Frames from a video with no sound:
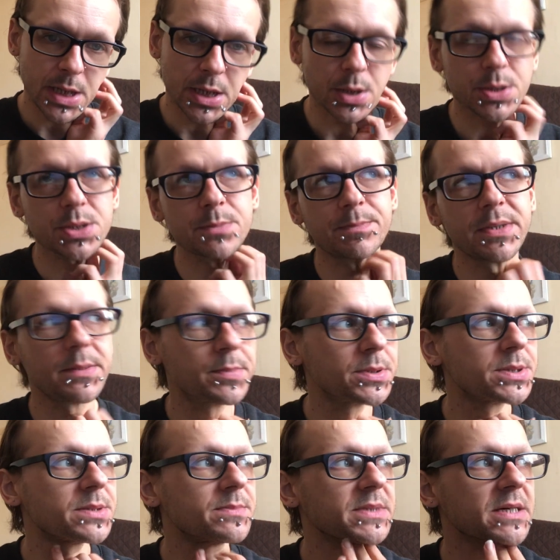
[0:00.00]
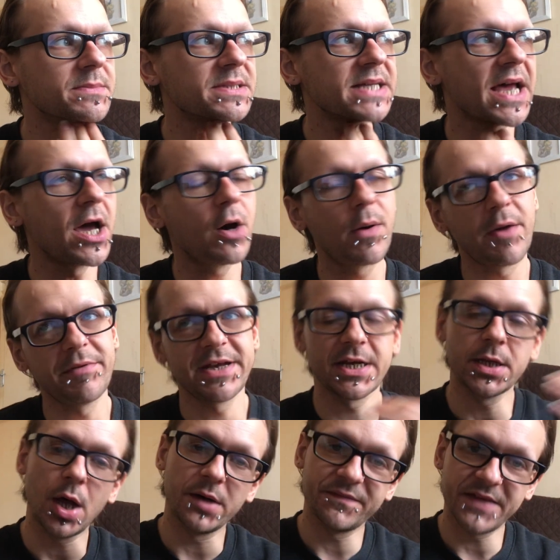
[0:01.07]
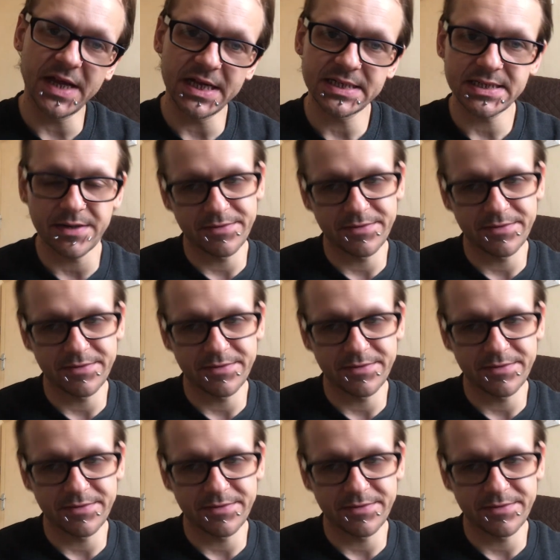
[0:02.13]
I know some people sometimes say, oh, I read a lot of this,